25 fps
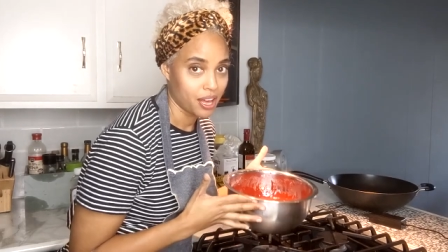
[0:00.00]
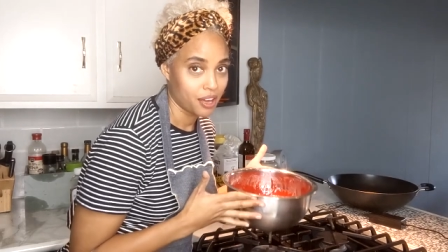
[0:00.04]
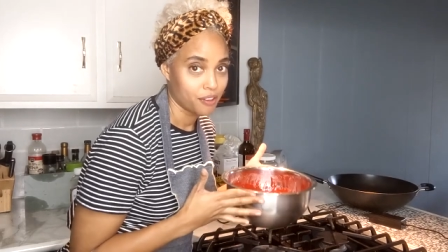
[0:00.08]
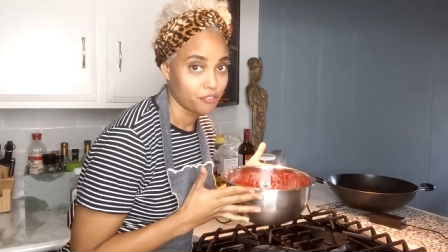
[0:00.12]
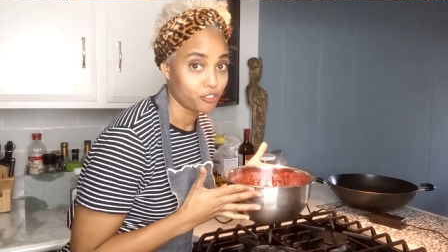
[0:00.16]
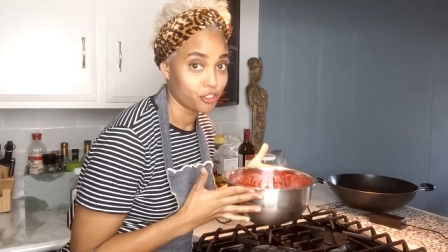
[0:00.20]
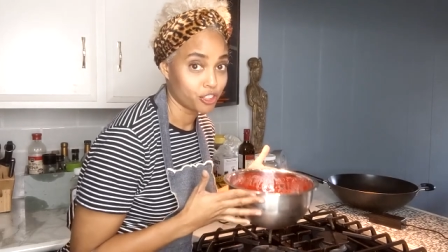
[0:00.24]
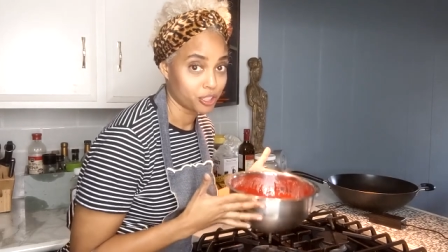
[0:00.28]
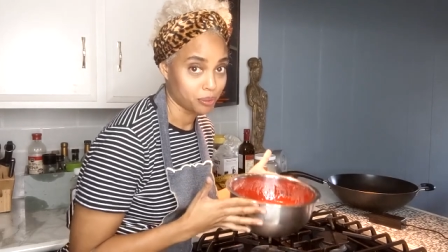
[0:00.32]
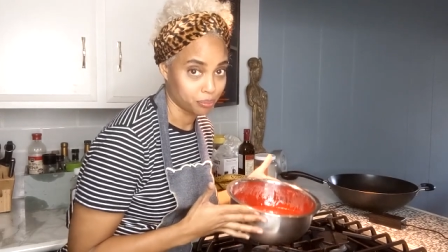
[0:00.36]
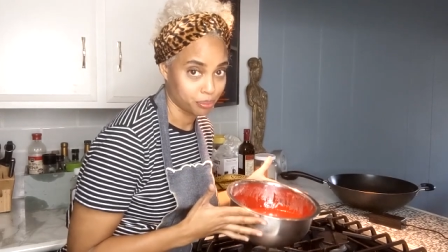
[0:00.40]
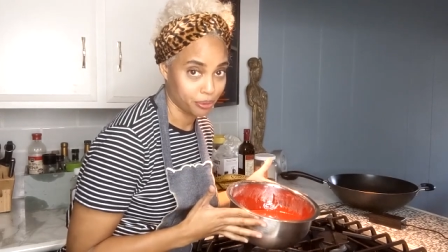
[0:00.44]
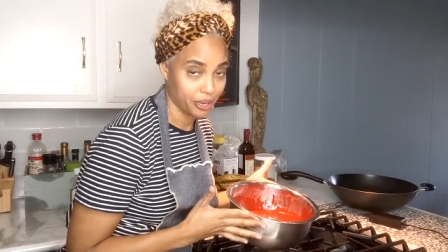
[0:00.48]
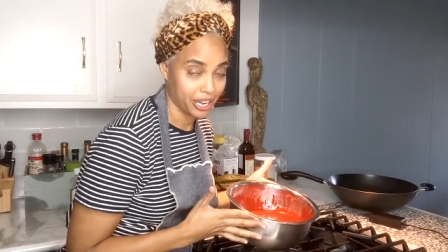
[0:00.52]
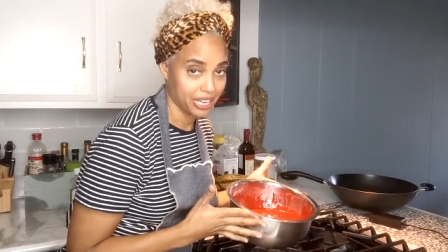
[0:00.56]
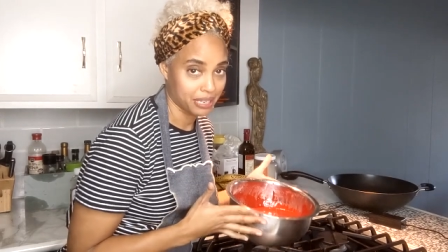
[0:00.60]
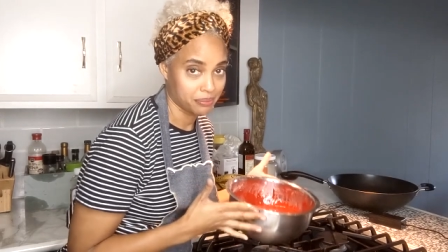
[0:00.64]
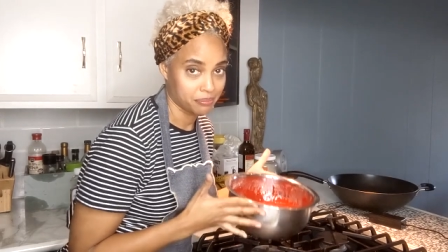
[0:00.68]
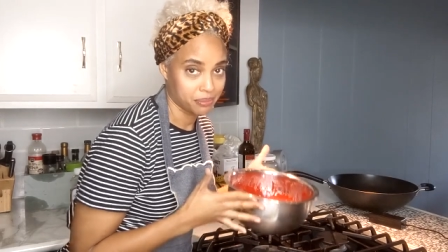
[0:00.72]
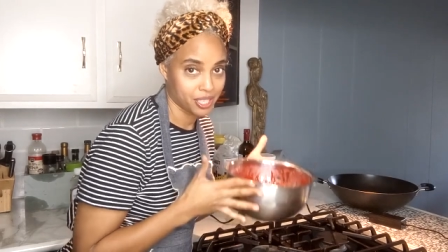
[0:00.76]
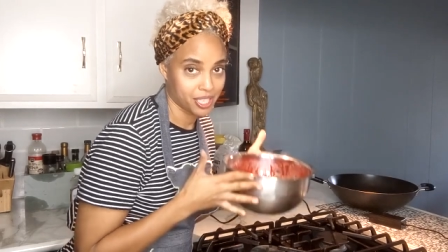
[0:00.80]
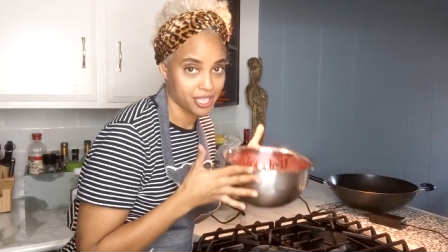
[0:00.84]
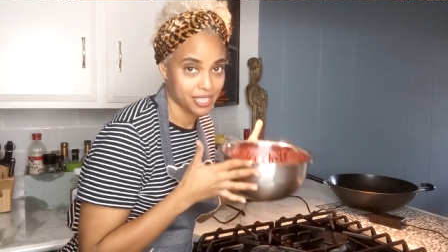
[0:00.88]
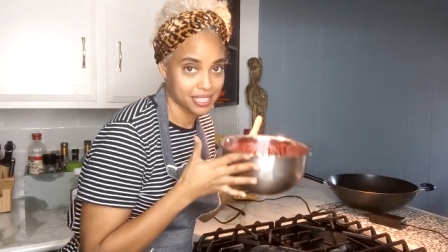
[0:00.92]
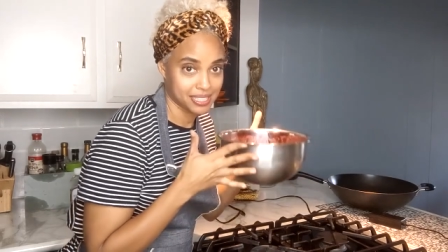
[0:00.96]
for the brain
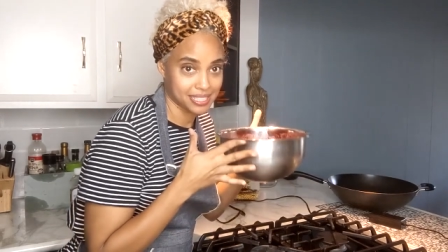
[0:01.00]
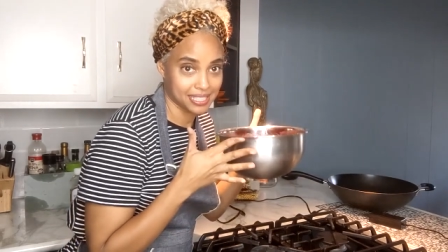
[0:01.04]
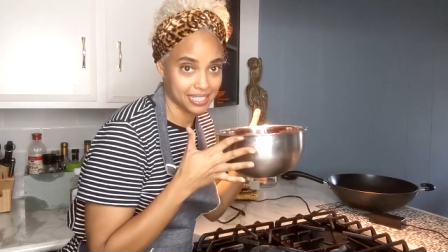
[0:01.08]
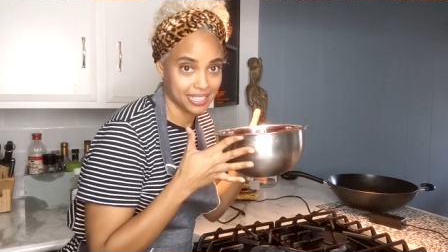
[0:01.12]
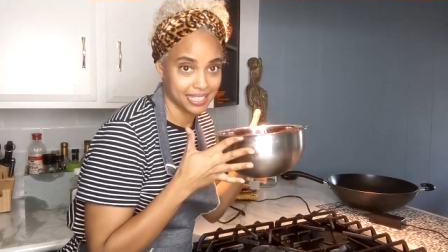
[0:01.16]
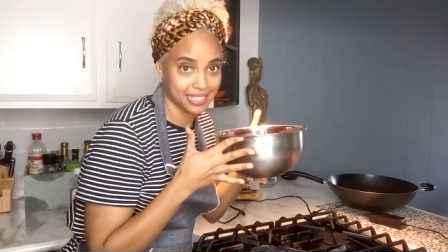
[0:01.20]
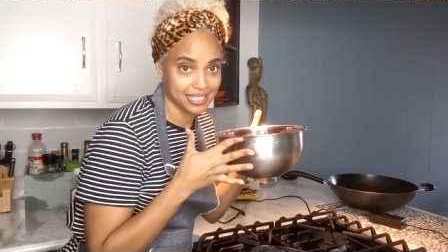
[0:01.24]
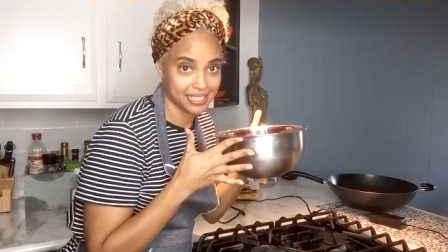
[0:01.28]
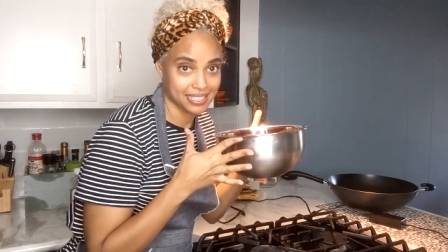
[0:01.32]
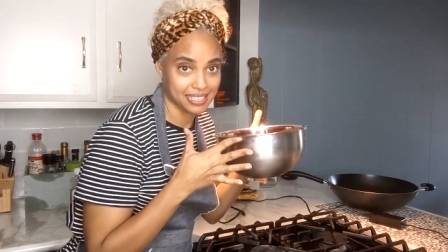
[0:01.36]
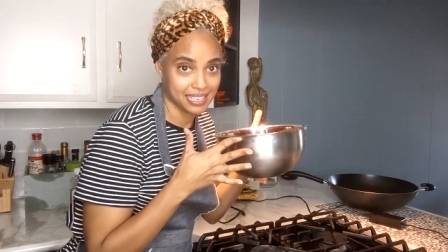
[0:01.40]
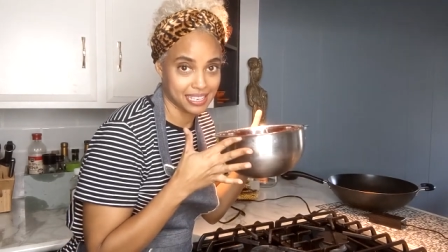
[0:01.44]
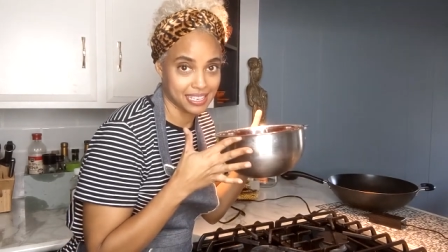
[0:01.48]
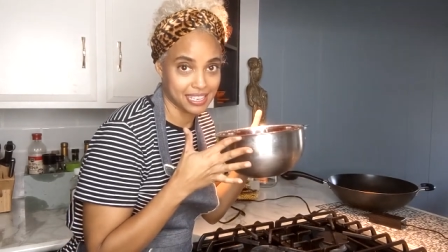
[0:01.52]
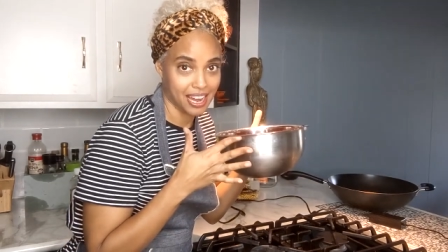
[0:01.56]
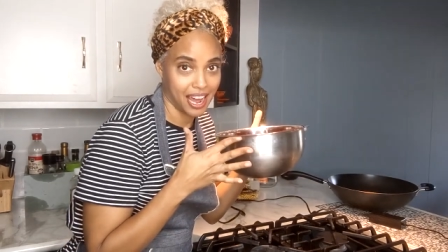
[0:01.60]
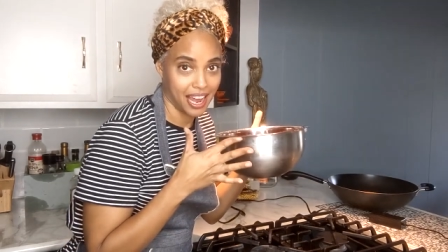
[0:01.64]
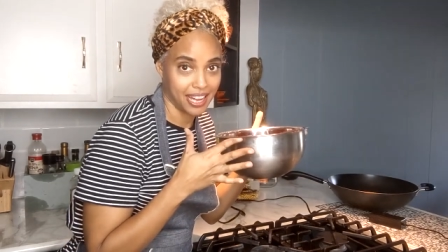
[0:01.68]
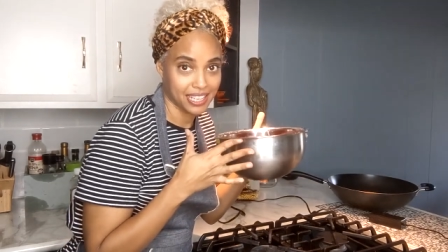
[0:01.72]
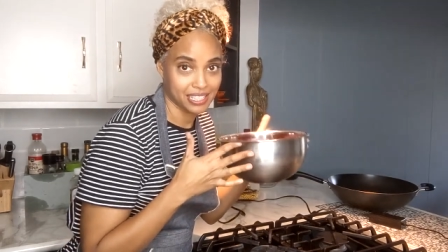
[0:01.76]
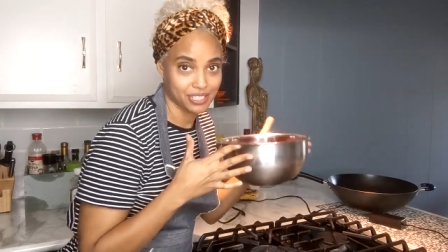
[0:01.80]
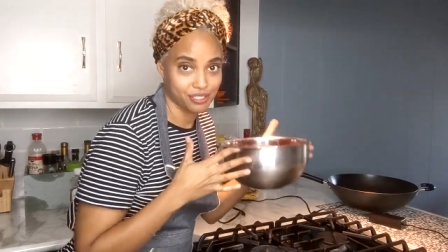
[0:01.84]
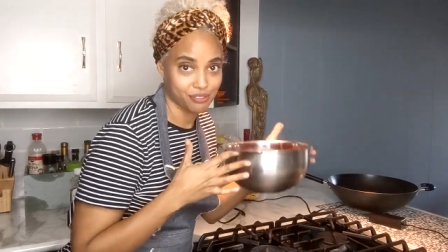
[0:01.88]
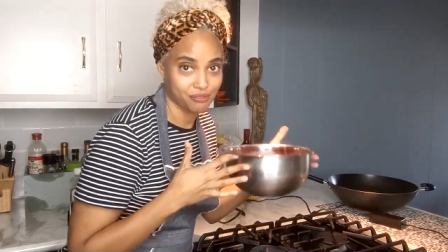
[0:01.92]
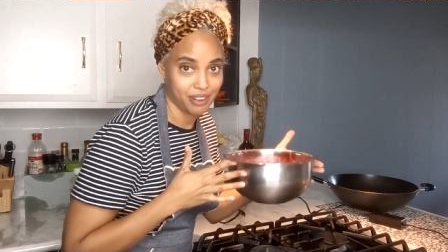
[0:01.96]
because it's a
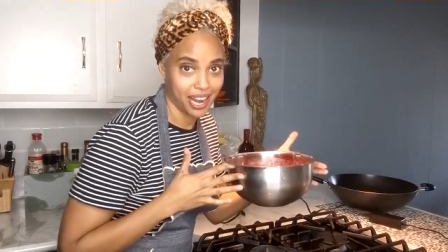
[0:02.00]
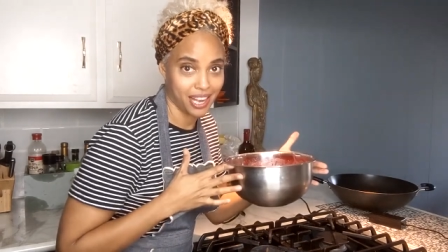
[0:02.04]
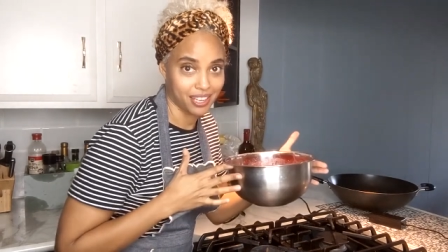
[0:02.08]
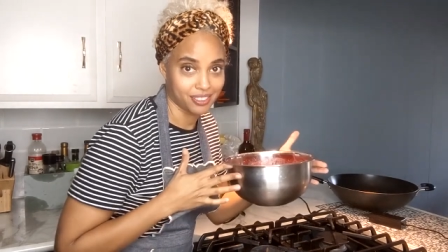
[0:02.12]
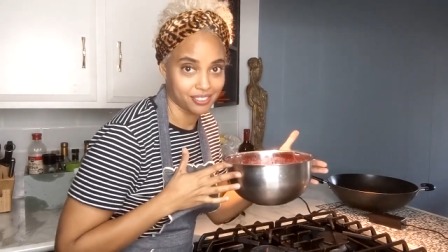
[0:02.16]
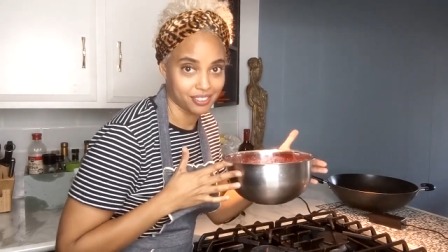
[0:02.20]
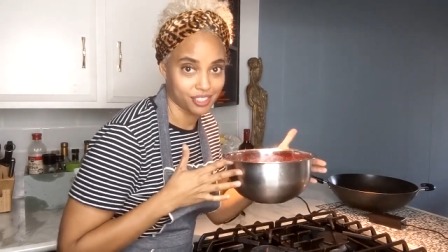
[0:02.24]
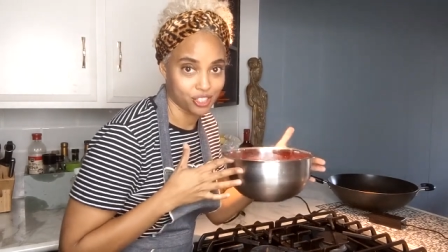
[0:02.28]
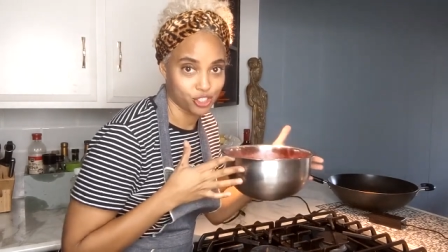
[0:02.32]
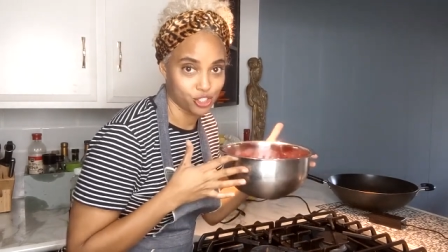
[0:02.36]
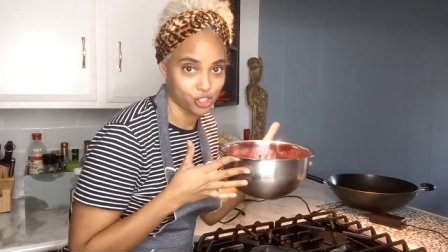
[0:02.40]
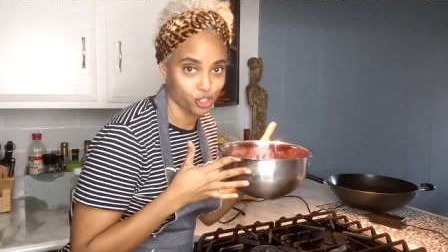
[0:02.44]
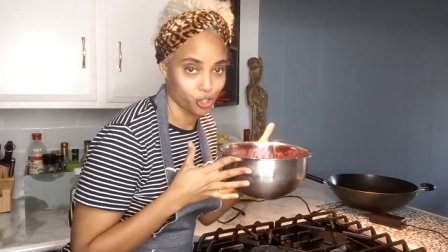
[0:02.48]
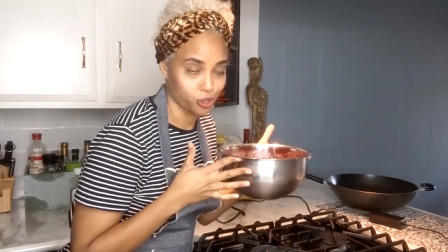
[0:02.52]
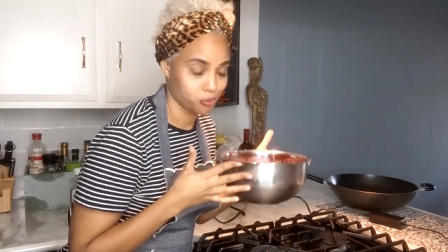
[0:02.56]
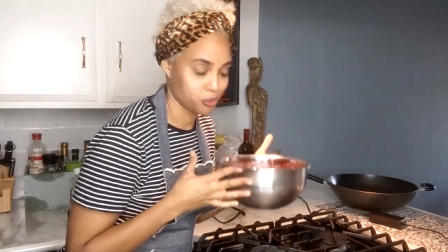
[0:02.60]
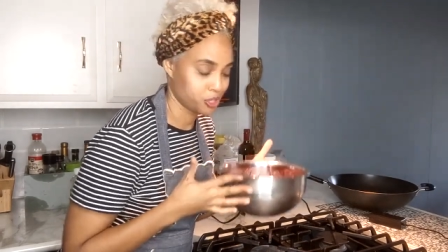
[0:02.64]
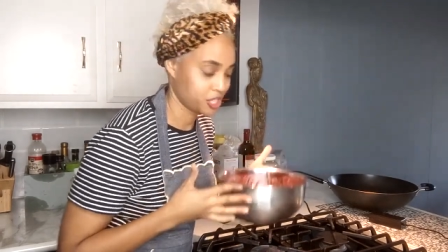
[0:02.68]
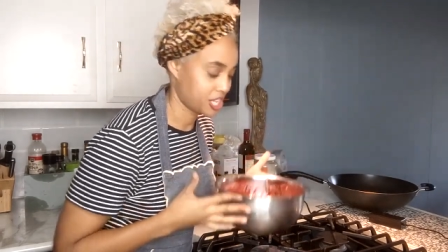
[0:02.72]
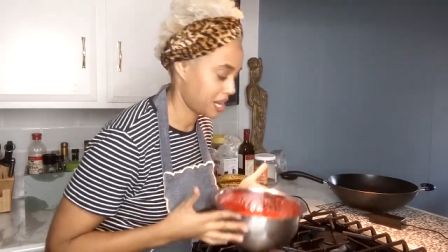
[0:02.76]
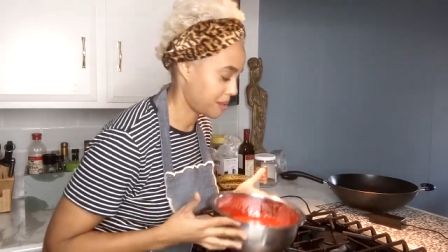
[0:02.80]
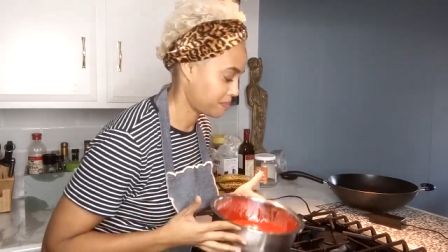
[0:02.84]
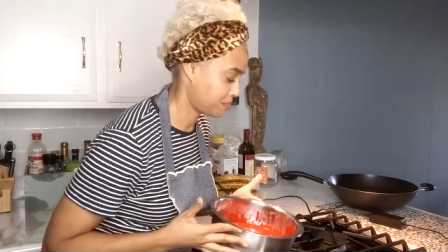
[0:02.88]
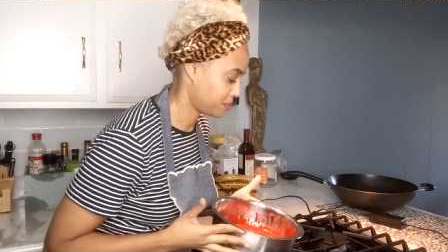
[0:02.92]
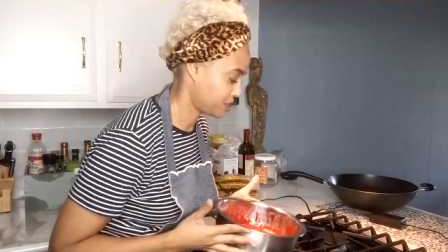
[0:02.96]
nice round dome
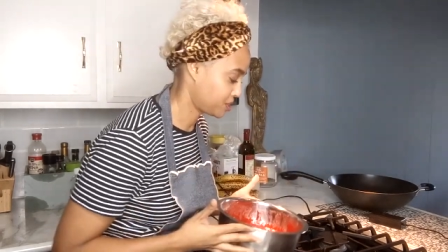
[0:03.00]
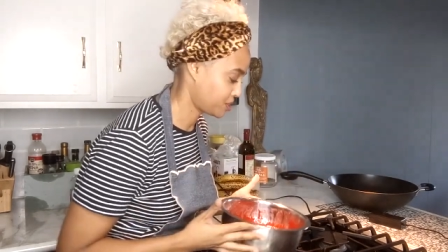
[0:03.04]
shape.